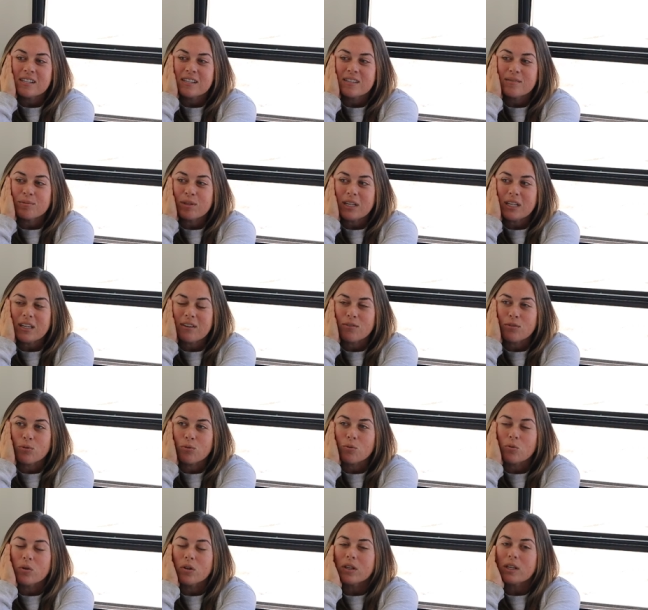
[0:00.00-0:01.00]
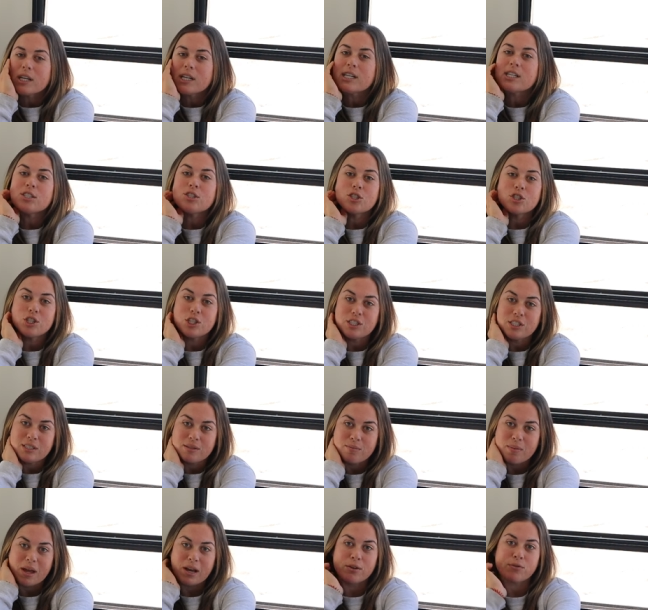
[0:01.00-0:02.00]
I'm going to give a really cheesy
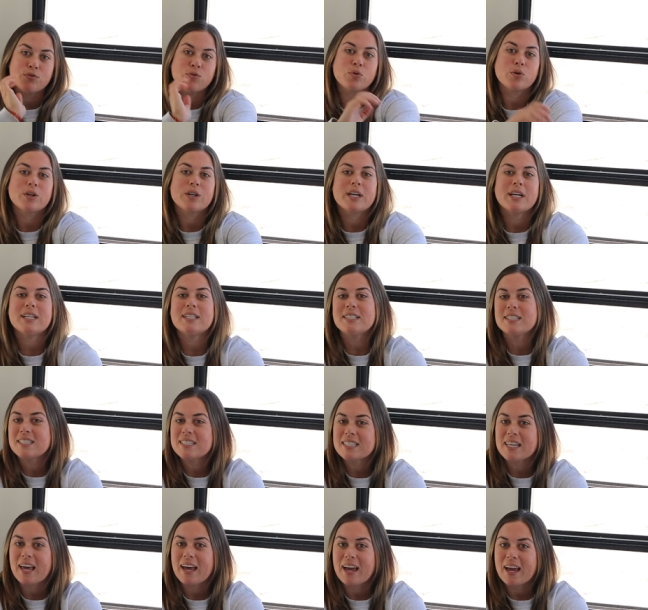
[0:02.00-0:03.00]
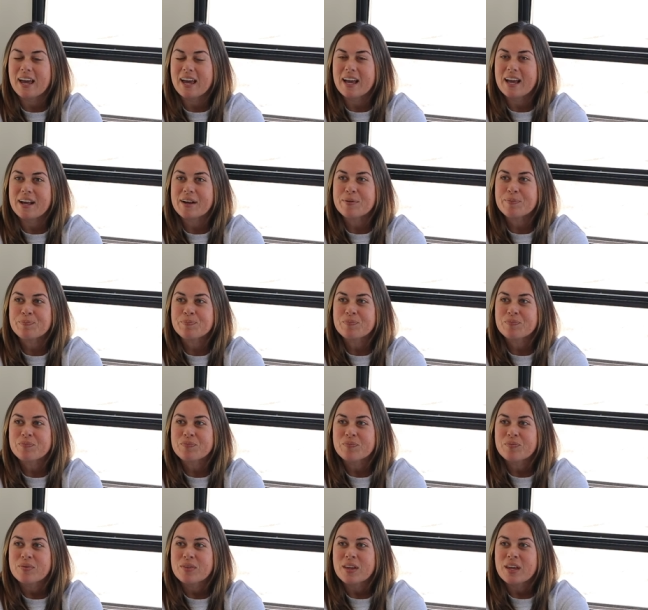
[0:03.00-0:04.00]
metaphor and say
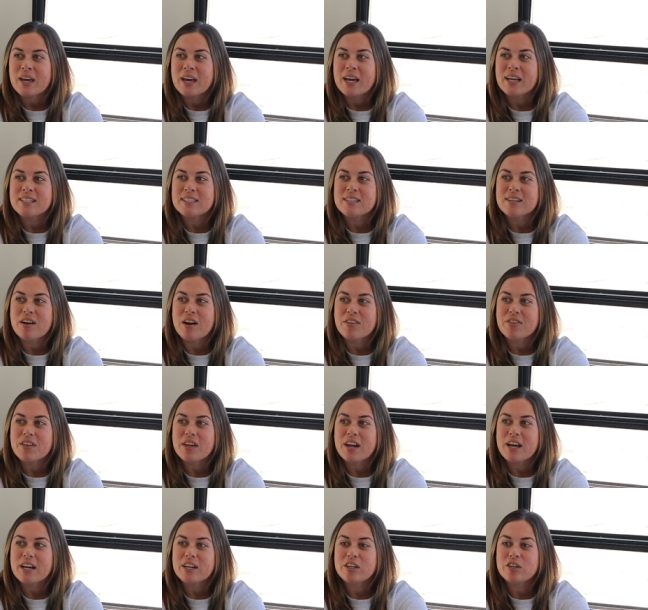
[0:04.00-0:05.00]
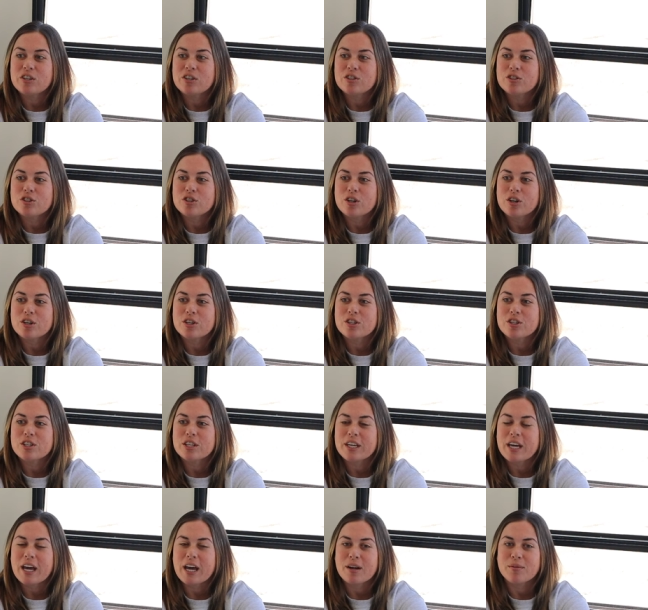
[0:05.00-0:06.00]
it's not that I couldn't charge the
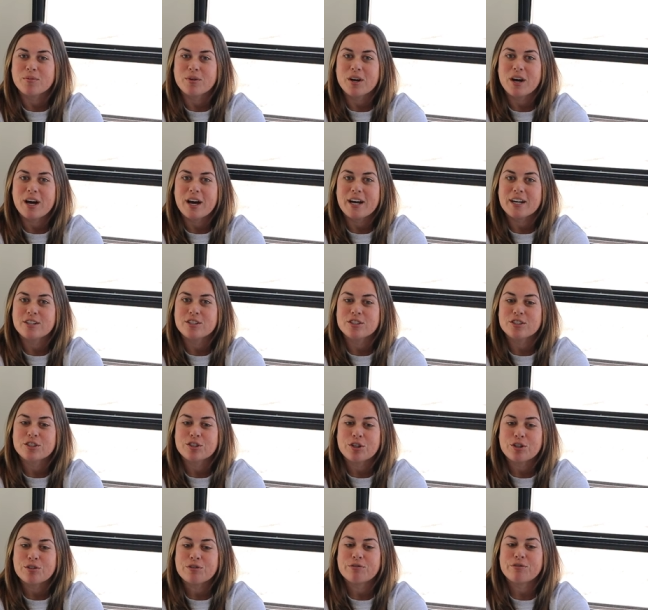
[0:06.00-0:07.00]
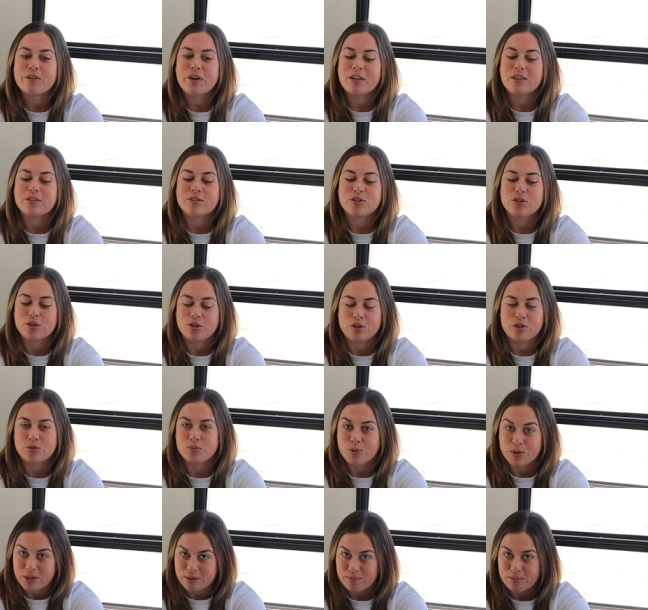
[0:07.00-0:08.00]
camera, I just couldn't find the charge
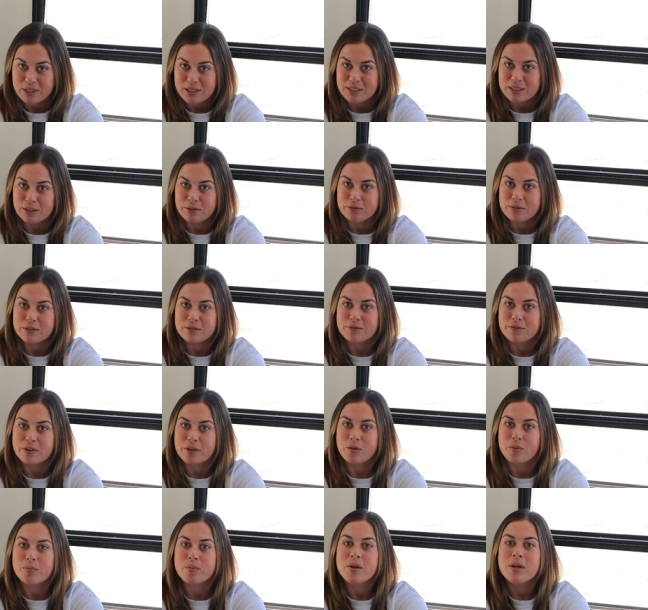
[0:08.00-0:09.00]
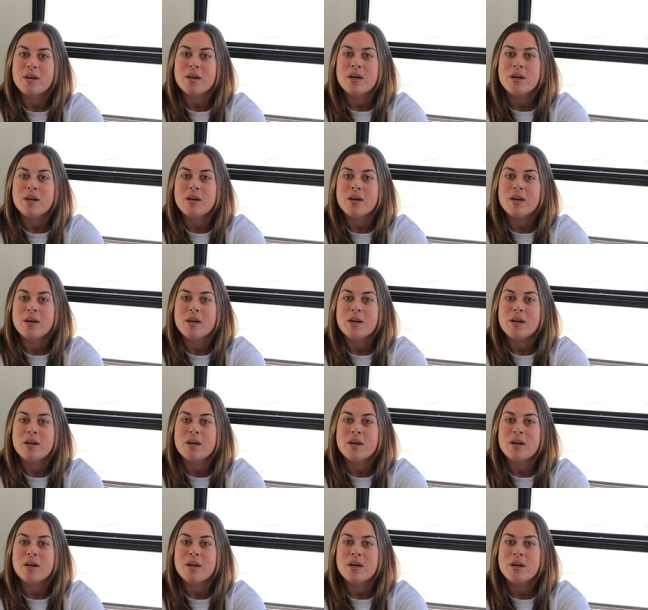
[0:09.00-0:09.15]
within myself to film.